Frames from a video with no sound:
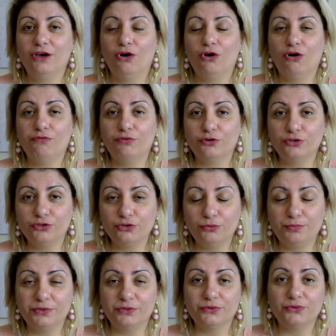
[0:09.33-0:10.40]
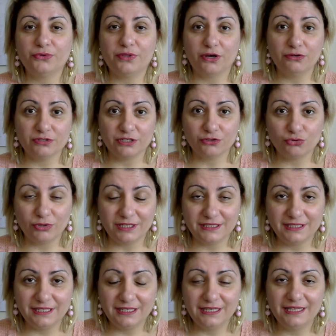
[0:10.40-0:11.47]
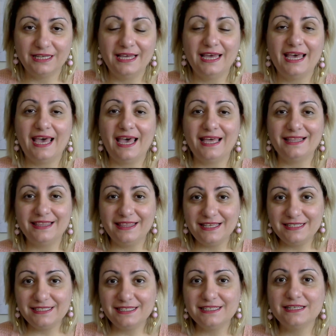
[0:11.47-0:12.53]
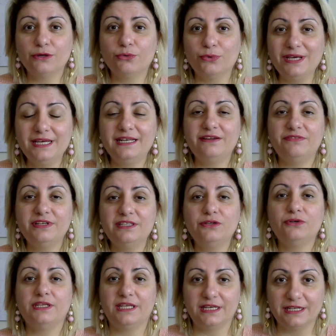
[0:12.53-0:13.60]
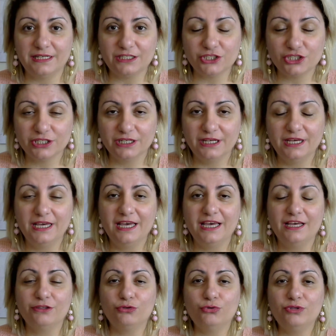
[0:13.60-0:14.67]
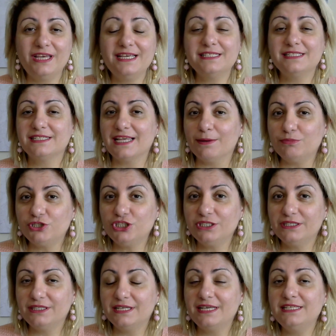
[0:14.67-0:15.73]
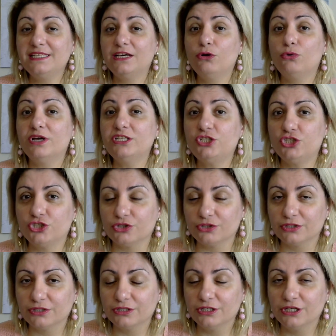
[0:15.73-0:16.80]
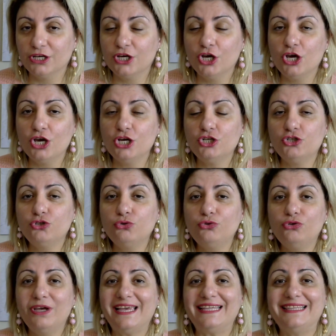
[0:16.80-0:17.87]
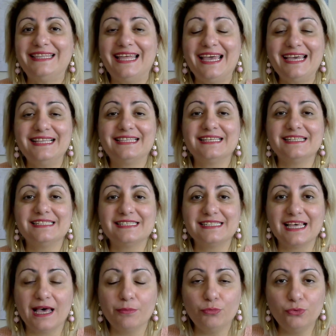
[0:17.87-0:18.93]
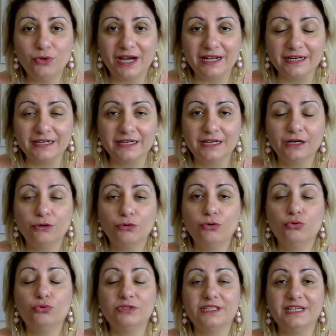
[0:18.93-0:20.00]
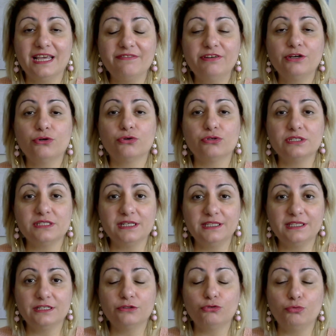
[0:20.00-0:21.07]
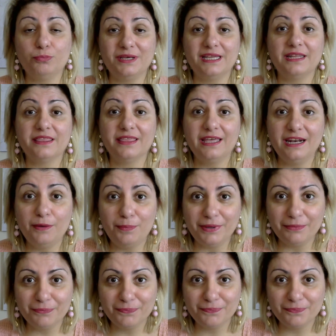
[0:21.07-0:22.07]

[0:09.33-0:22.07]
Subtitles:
of October 2020 and this is our weekly video in English. Today's subject is a question. Should I date someone who would never consider to be in therapy?